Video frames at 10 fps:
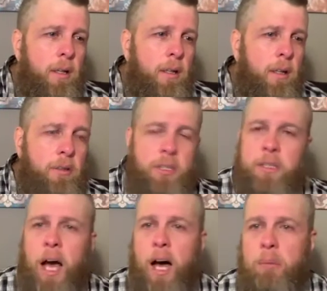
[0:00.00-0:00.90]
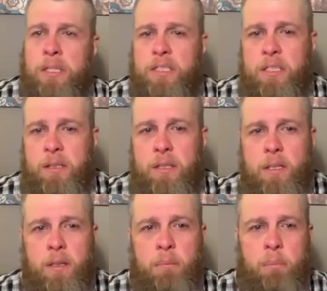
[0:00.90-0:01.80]
Goes to Thomas and
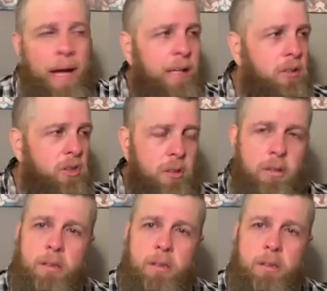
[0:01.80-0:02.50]
bows and